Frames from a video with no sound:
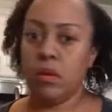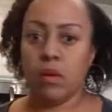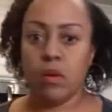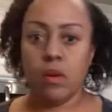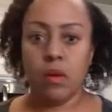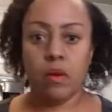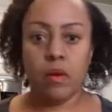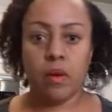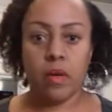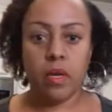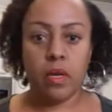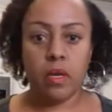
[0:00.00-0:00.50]

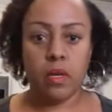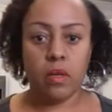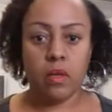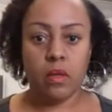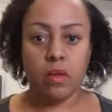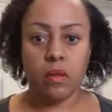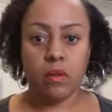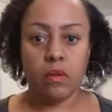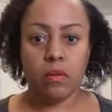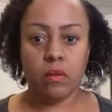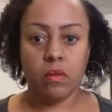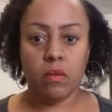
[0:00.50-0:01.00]
All right,
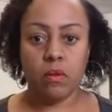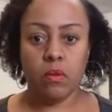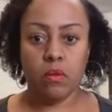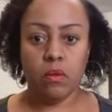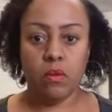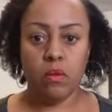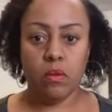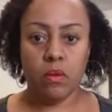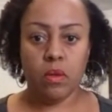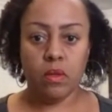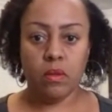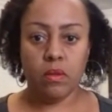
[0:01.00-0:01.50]
so
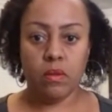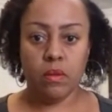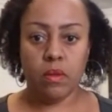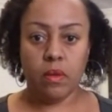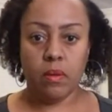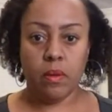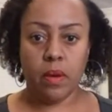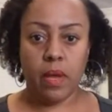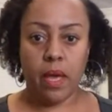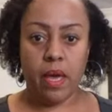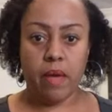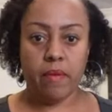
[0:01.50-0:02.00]
you can see
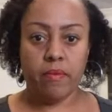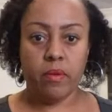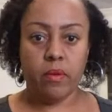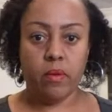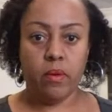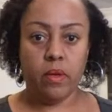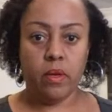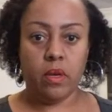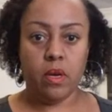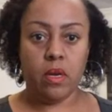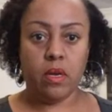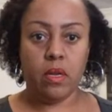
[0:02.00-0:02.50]
what I have
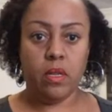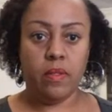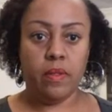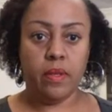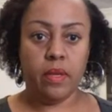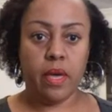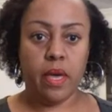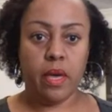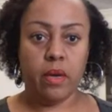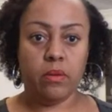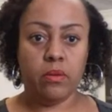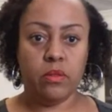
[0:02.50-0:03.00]
going on the
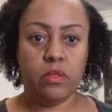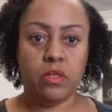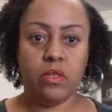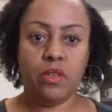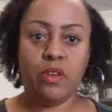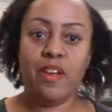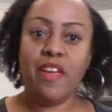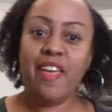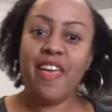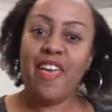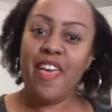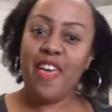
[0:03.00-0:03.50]

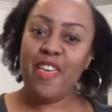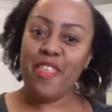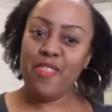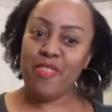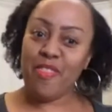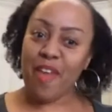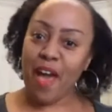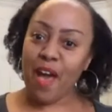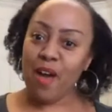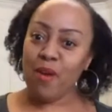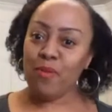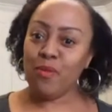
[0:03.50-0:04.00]
counter.
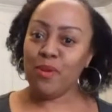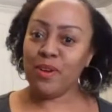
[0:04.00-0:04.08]
That